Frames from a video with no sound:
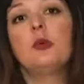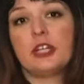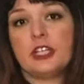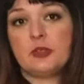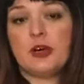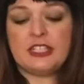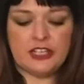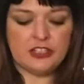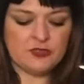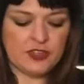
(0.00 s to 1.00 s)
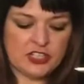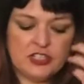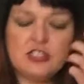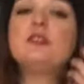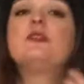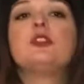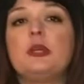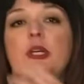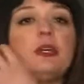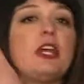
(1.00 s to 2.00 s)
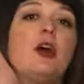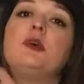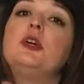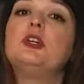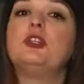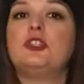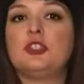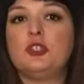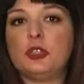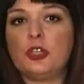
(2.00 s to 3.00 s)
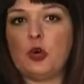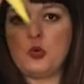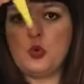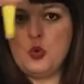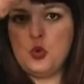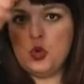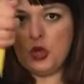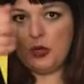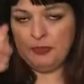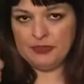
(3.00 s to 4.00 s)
We're gonna do our tails first. So here we go. You just do a little whoop,